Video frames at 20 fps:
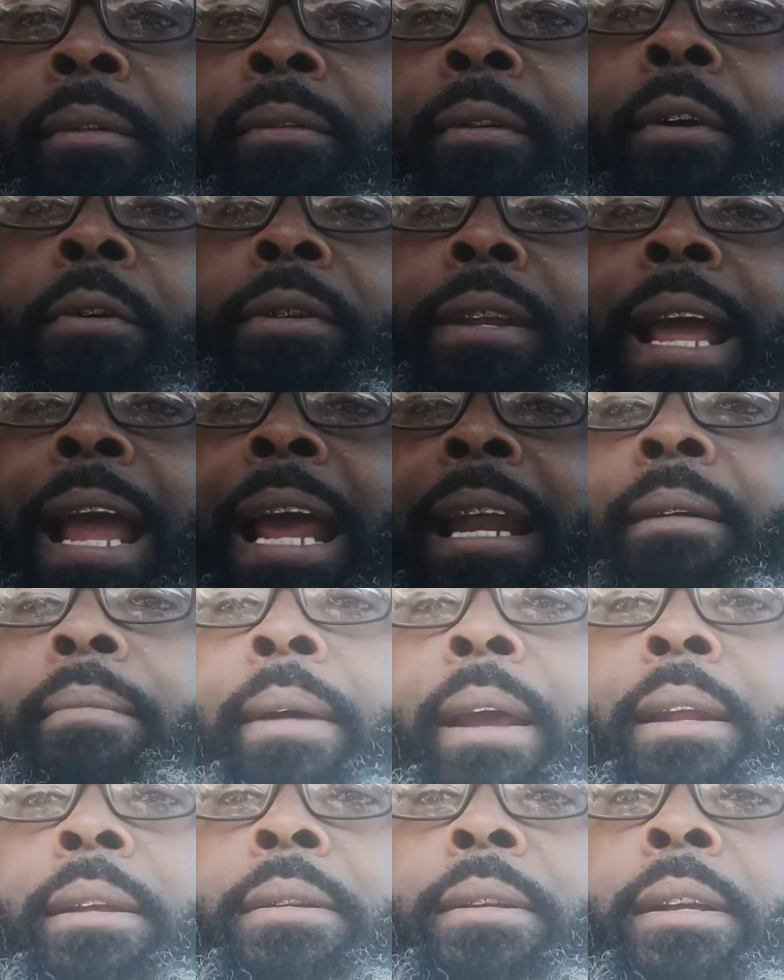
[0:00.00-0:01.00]
the first
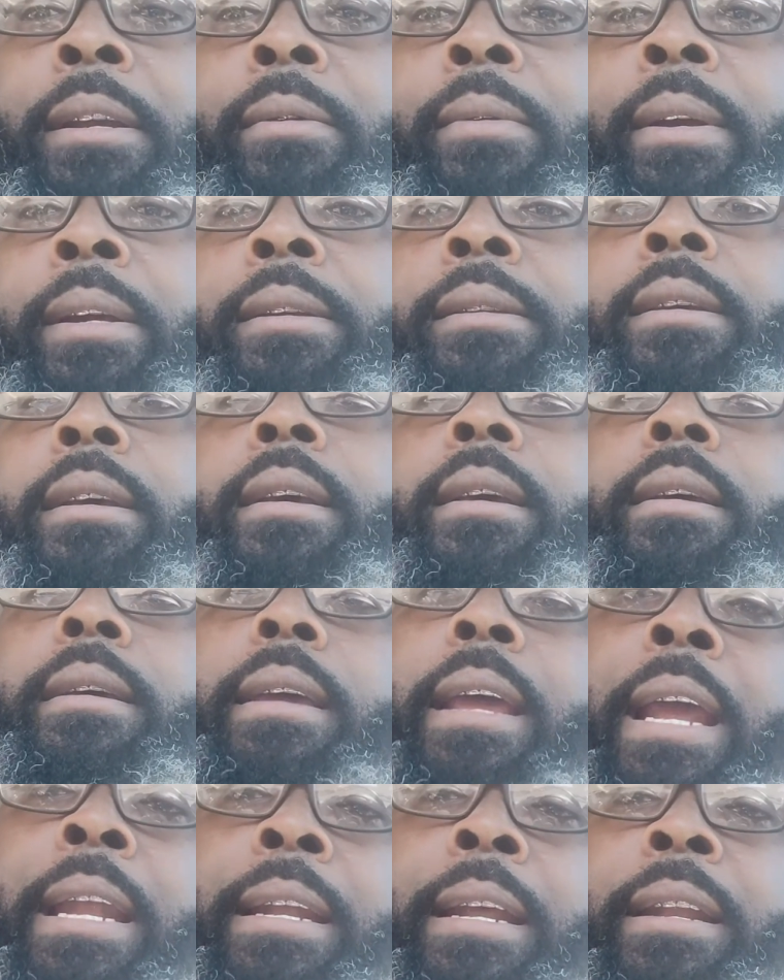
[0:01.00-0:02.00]
animated series,
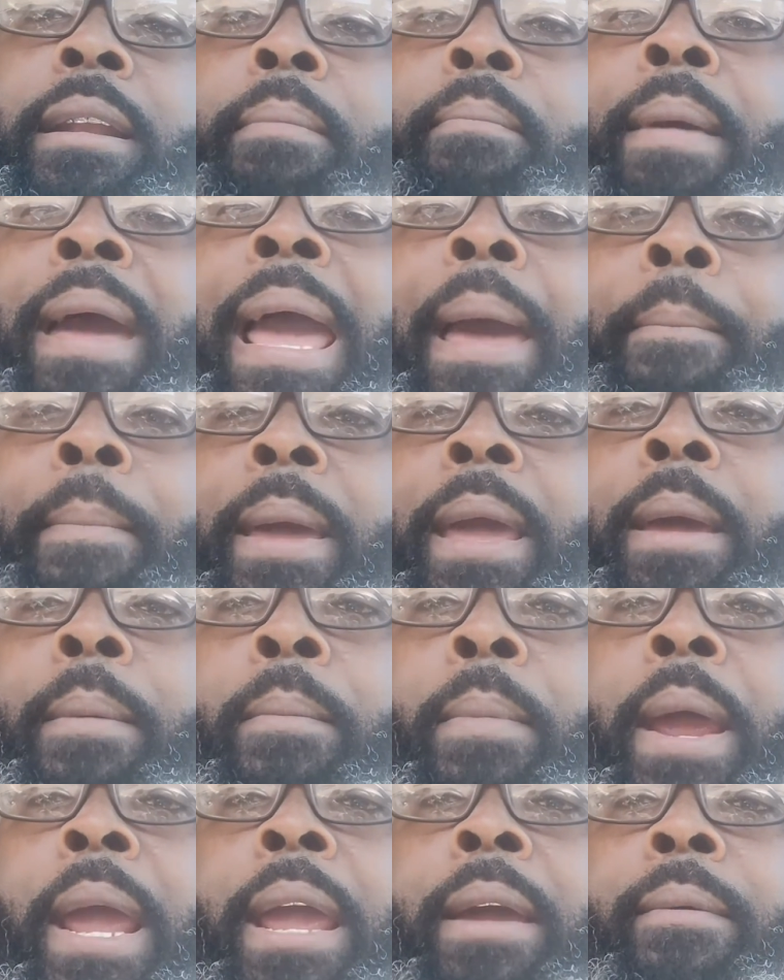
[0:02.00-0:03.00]
and then the
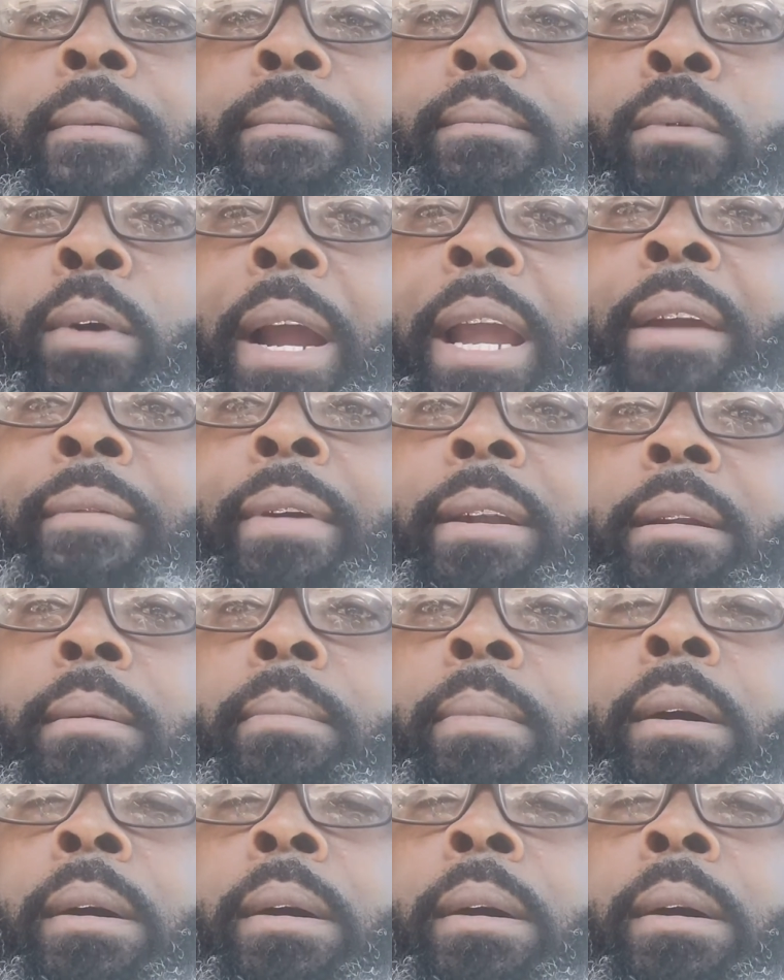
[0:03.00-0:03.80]
Batman Brave and the